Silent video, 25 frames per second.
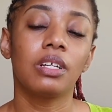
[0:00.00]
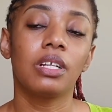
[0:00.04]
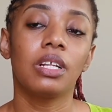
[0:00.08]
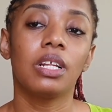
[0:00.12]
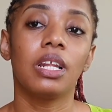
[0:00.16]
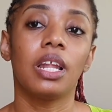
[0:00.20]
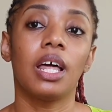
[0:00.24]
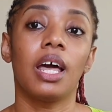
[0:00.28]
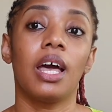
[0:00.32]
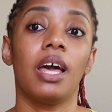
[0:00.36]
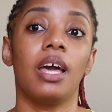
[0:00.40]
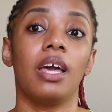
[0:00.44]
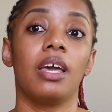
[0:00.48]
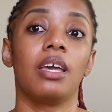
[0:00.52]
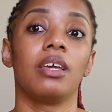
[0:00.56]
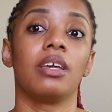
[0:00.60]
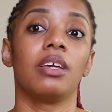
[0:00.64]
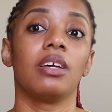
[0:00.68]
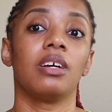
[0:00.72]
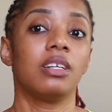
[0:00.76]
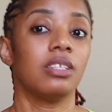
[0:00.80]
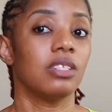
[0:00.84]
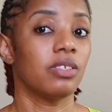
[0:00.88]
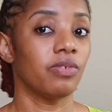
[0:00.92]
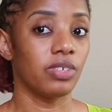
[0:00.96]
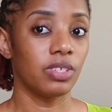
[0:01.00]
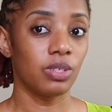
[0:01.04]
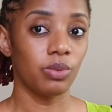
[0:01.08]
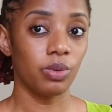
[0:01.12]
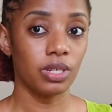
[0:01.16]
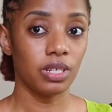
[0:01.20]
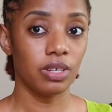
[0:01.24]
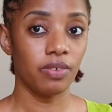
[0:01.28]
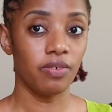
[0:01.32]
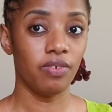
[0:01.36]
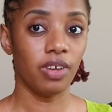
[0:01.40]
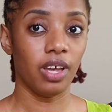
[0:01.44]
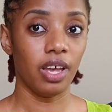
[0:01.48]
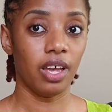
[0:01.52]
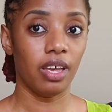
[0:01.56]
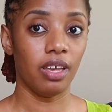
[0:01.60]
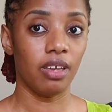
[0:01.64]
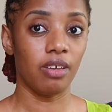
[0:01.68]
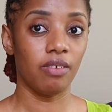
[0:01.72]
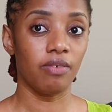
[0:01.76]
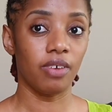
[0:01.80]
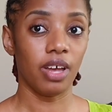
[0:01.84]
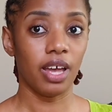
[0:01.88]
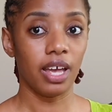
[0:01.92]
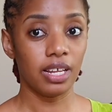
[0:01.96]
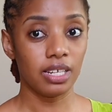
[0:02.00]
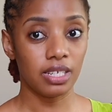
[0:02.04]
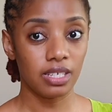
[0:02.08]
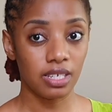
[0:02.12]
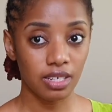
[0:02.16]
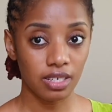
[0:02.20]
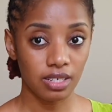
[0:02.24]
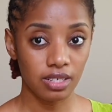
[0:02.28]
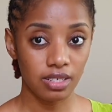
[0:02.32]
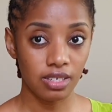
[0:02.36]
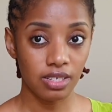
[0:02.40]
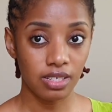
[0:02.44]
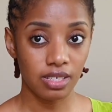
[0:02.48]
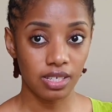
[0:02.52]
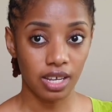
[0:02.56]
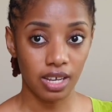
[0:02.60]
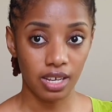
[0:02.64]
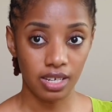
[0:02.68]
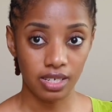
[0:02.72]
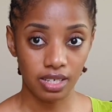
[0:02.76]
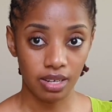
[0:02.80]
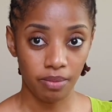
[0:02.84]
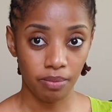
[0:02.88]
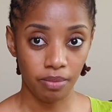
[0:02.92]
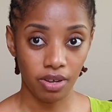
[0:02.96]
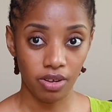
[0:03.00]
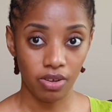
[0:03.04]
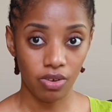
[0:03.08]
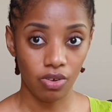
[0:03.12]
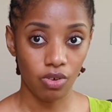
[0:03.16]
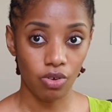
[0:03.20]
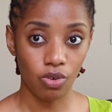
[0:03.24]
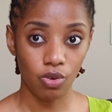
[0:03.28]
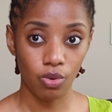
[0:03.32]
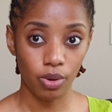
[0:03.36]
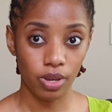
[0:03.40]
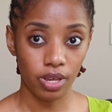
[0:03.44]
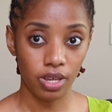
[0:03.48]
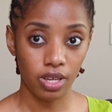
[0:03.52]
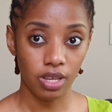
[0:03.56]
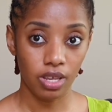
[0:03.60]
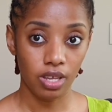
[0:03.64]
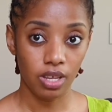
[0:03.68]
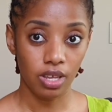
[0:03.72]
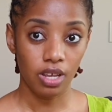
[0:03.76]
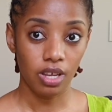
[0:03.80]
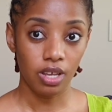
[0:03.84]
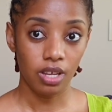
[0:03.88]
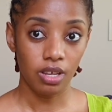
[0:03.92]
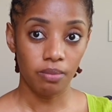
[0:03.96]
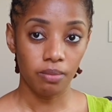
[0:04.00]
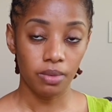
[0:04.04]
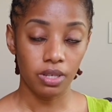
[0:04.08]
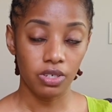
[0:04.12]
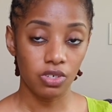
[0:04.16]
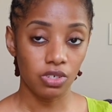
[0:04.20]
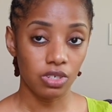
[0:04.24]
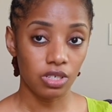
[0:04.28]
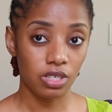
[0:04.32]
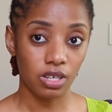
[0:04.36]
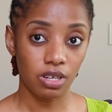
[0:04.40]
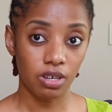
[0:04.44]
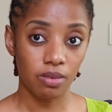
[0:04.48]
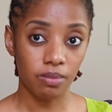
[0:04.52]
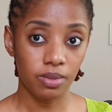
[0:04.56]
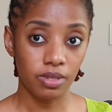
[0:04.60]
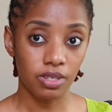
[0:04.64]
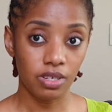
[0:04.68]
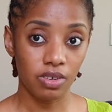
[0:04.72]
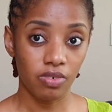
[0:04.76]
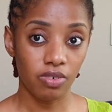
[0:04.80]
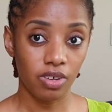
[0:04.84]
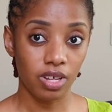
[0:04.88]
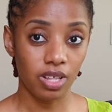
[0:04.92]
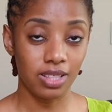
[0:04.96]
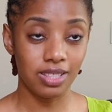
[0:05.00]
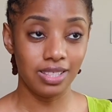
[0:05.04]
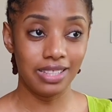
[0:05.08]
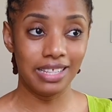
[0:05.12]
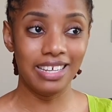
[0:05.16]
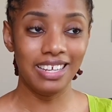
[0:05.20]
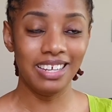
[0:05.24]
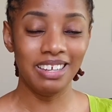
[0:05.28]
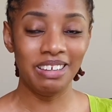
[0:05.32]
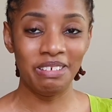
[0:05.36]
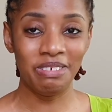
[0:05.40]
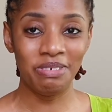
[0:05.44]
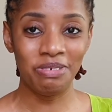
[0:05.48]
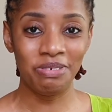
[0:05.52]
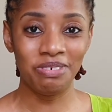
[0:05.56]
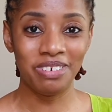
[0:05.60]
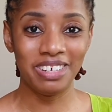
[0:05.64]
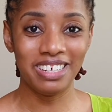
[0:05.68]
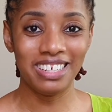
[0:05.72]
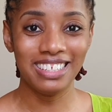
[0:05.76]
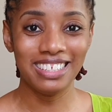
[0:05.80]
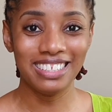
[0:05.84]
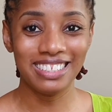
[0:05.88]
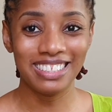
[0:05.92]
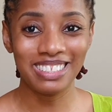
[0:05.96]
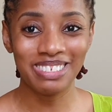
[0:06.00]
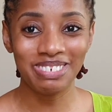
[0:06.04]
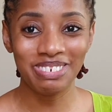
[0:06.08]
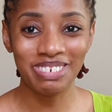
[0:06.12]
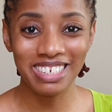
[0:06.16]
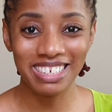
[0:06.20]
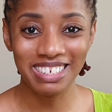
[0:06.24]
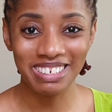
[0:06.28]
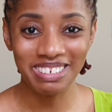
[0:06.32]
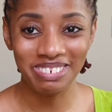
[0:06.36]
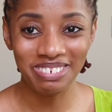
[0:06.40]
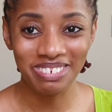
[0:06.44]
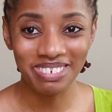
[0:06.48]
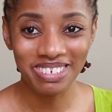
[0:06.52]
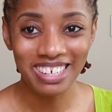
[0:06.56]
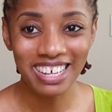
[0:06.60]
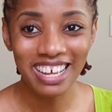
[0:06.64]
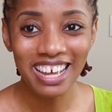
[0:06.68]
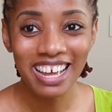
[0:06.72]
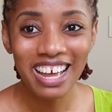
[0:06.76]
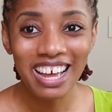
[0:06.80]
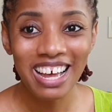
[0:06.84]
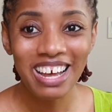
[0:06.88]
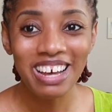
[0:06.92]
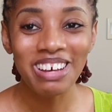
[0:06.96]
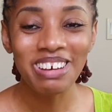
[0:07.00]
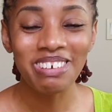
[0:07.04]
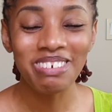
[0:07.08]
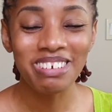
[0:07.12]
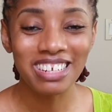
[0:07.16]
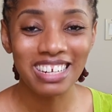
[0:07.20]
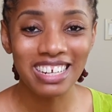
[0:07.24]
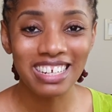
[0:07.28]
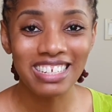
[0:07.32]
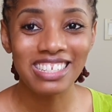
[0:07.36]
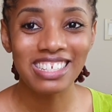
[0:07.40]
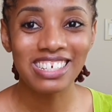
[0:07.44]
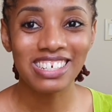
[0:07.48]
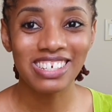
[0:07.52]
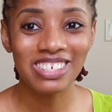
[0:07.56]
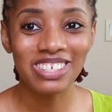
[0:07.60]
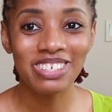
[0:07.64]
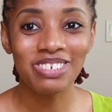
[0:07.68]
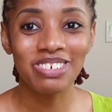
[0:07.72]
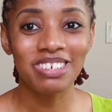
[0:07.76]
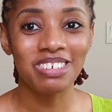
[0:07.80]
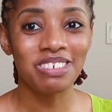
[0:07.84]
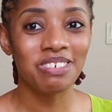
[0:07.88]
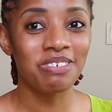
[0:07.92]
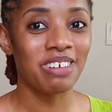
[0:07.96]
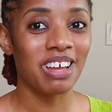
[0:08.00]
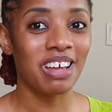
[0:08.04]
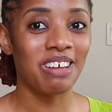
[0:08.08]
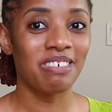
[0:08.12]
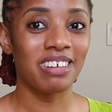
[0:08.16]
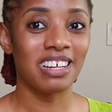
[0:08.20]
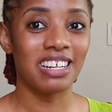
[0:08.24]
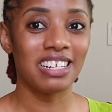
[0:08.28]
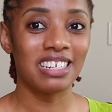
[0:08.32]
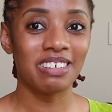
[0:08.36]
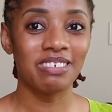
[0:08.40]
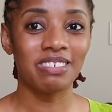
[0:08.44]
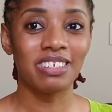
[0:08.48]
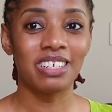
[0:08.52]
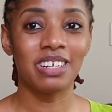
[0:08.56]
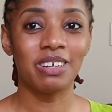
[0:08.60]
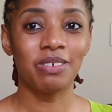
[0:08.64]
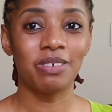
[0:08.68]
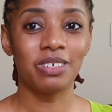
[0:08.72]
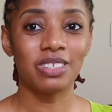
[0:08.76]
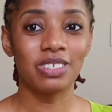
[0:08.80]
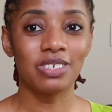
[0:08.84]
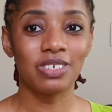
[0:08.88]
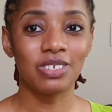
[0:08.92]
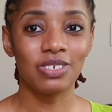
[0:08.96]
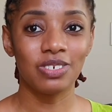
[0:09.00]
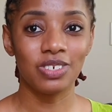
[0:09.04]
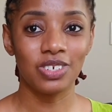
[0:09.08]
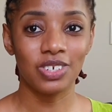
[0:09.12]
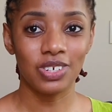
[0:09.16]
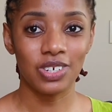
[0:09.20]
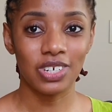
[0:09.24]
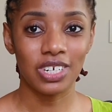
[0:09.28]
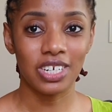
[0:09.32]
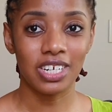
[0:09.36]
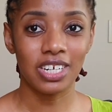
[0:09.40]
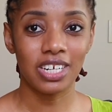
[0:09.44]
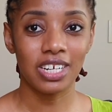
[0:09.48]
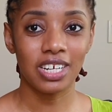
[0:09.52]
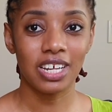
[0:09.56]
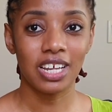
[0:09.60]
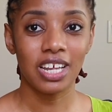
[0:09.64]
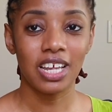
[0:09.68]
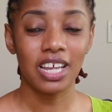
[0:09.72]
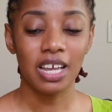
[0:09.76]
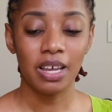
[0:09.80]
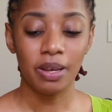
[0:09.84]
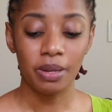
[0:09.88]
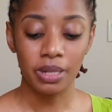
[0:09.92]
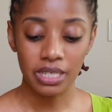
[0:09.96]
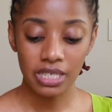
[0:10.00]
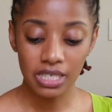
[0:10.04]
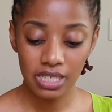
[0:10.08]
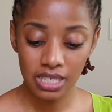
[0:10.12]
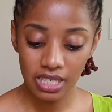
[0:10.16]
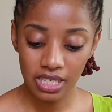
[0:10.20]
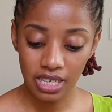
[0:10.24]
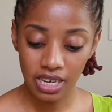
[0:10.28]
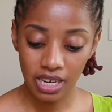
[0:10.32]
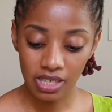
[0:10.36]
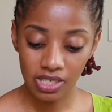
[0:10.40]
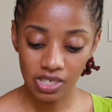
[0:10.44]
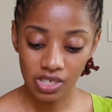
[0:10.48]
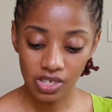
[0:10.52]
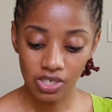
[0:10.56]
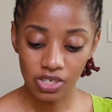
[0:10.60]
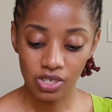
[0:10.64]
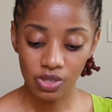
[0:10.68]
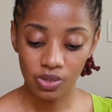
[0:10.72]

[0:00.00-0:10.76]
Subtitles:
because for 25, I did decide to go away. I just step up myself and leave. When I turned 25, I left and I went to New York. This year, I turned